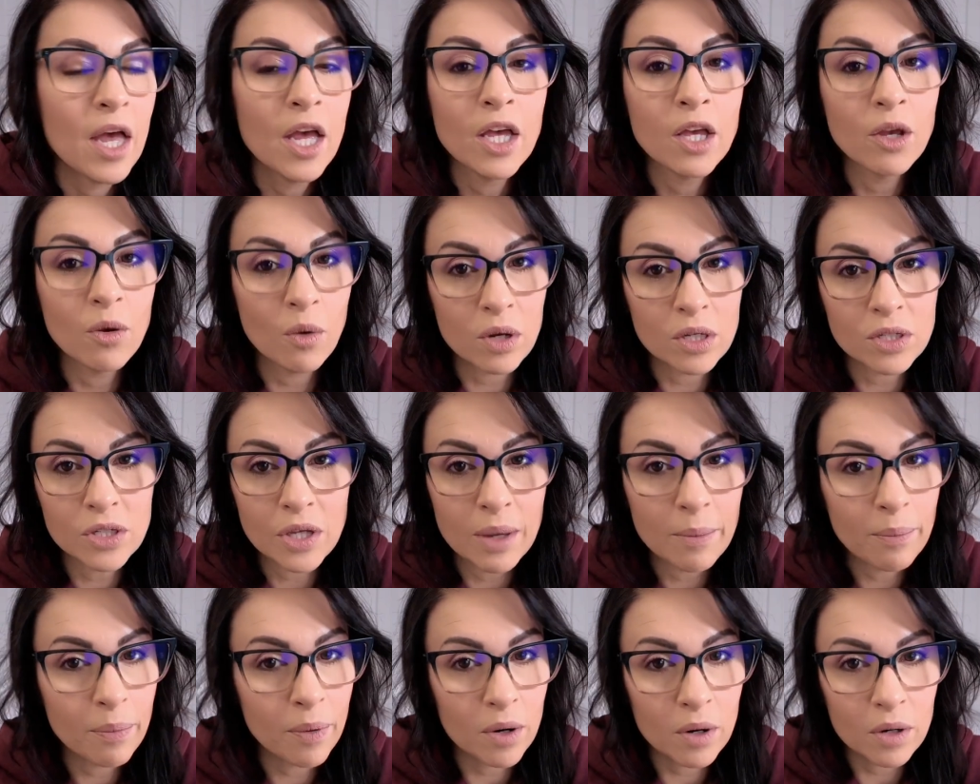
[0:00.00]
You also
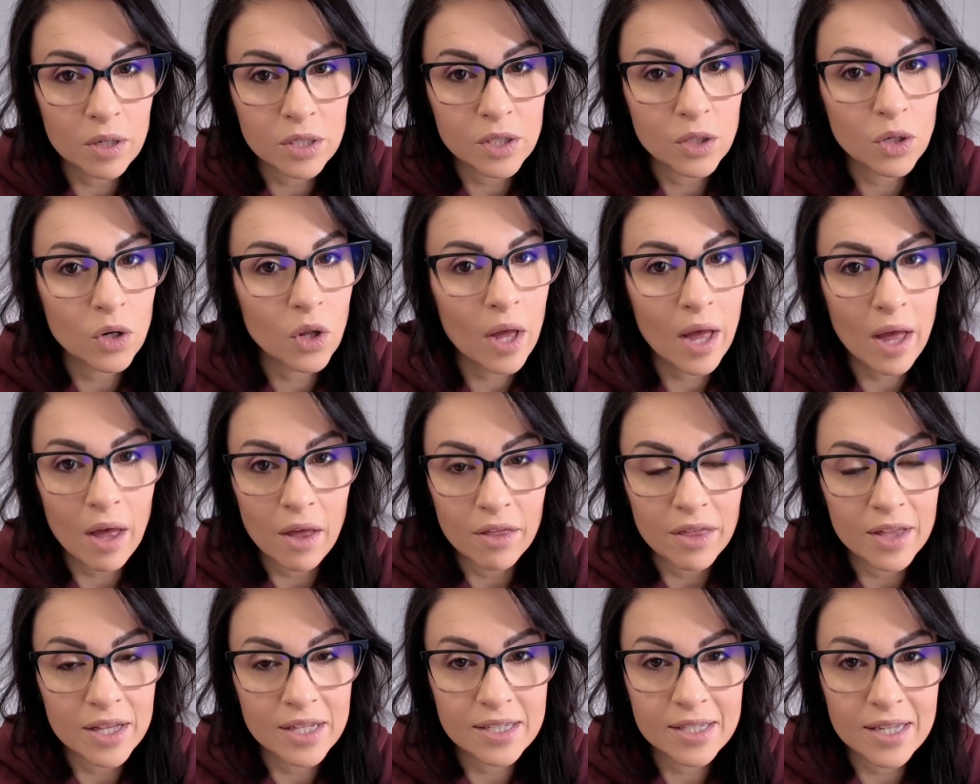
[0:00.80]
get personal
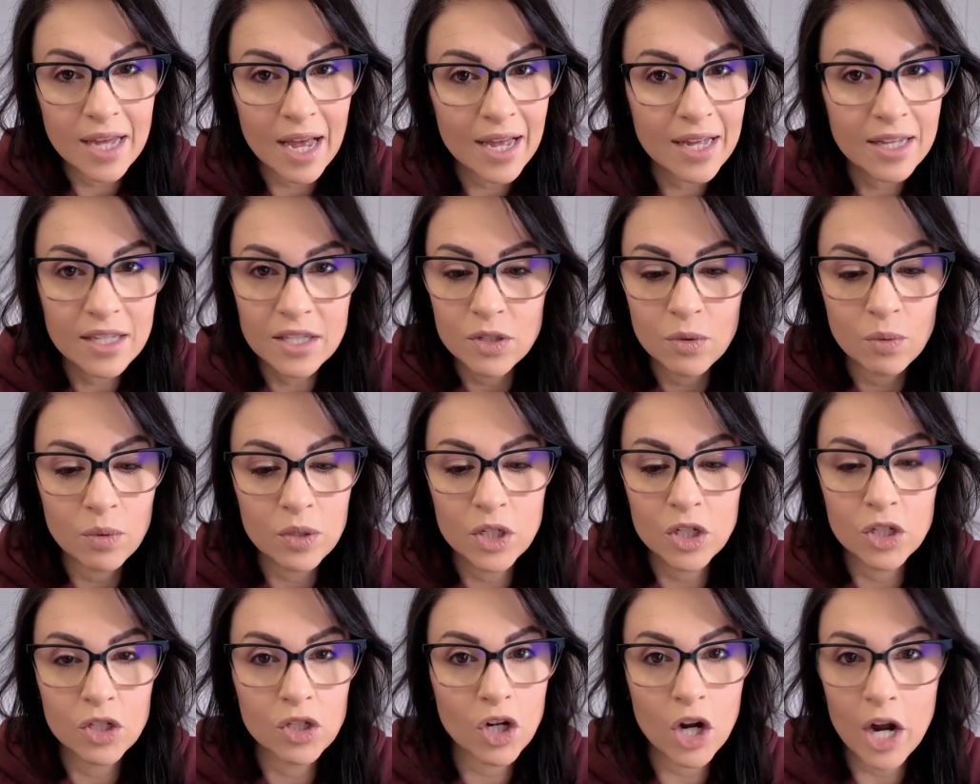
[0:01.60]
health insights,
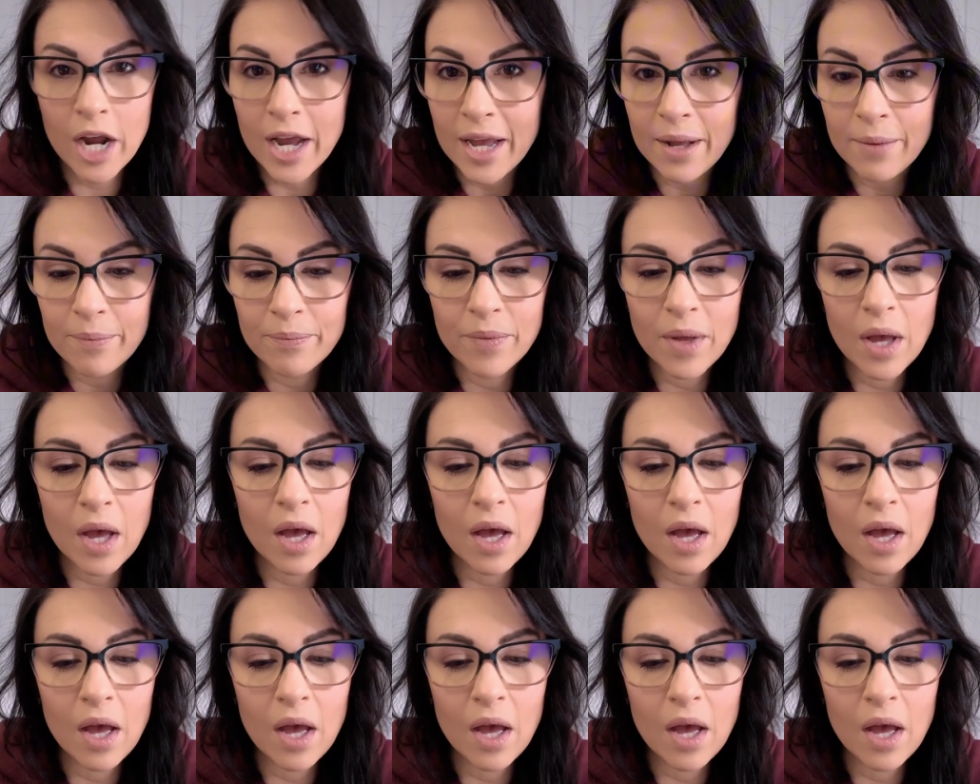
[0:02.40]
which is great.